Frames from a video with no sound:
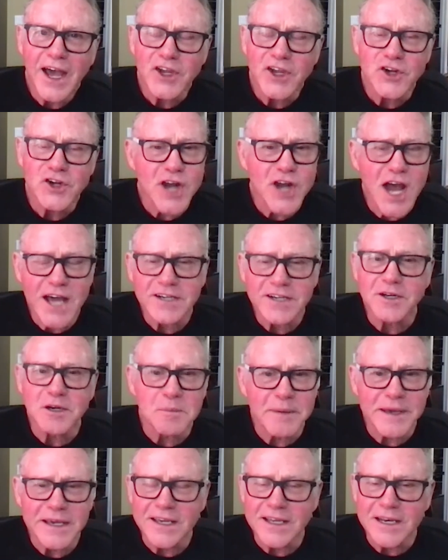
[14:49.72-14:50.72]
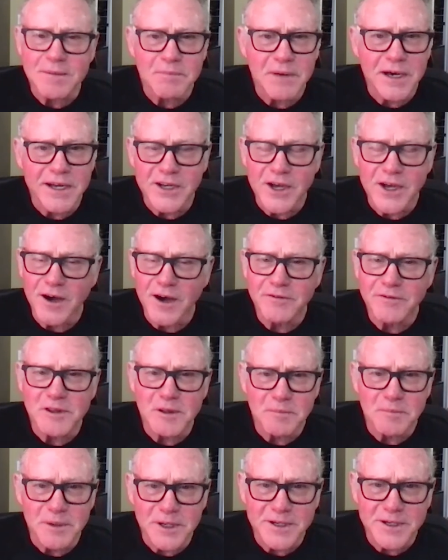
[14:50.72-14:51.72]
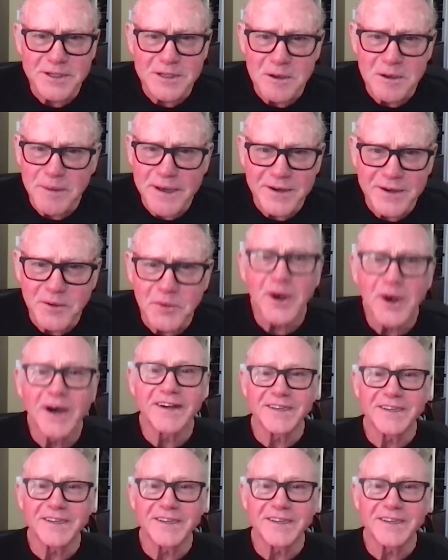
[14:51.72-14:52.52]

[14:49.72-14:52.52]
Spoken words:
you're not going to make any money off the book, no matter what.